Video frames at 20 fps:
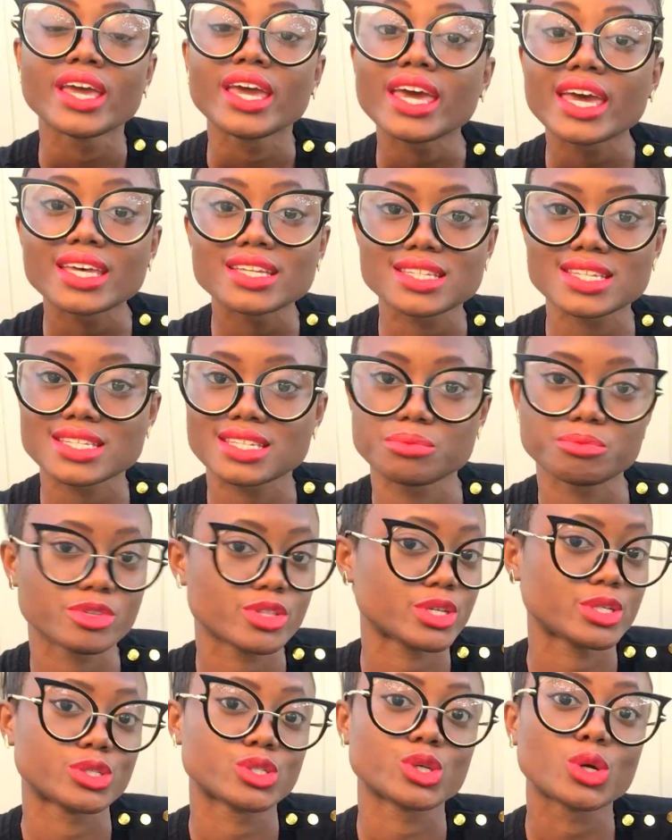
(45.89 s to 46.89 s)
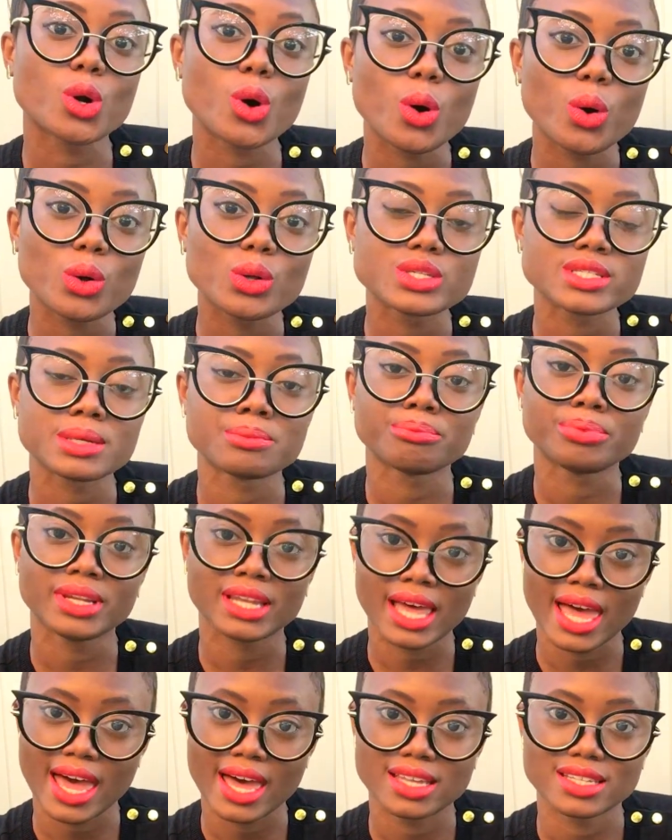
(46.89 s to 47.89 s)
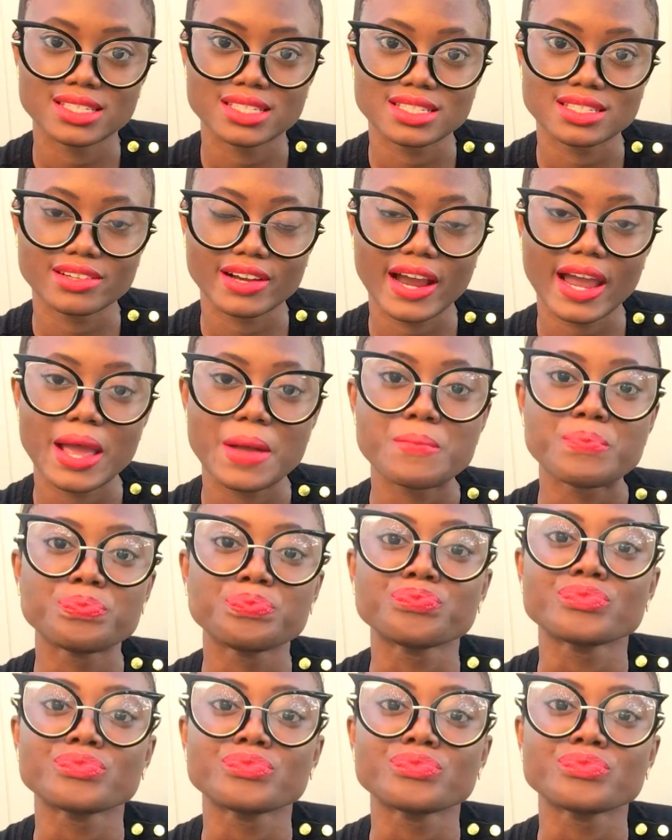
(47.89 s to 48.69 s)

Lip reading: into some of those goals and plans, right?